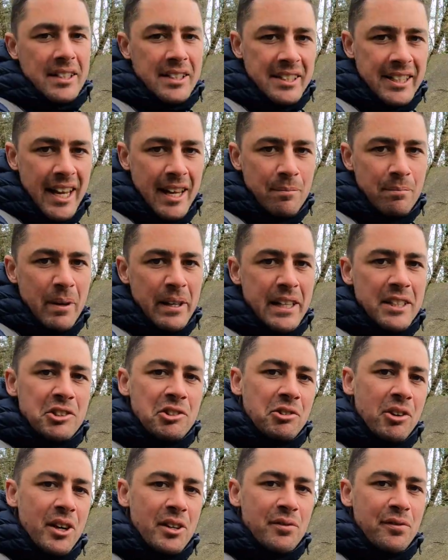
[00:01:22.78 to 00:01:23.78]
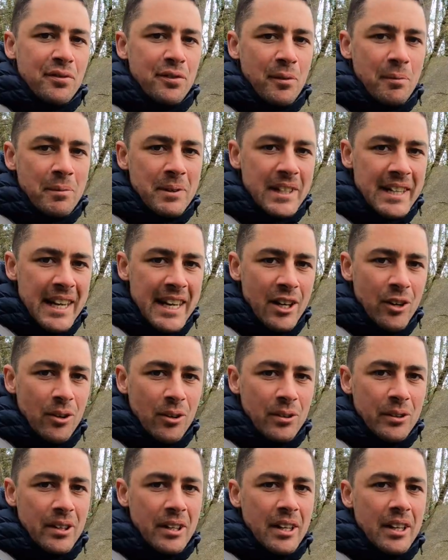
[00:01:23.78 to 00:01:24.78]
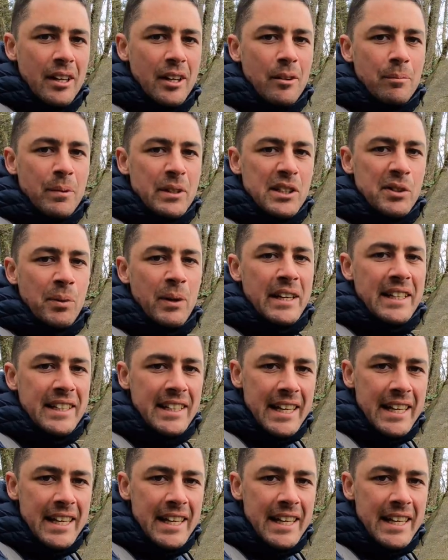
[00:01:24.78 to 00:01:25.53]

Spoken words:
10-minute drive from Nyon, between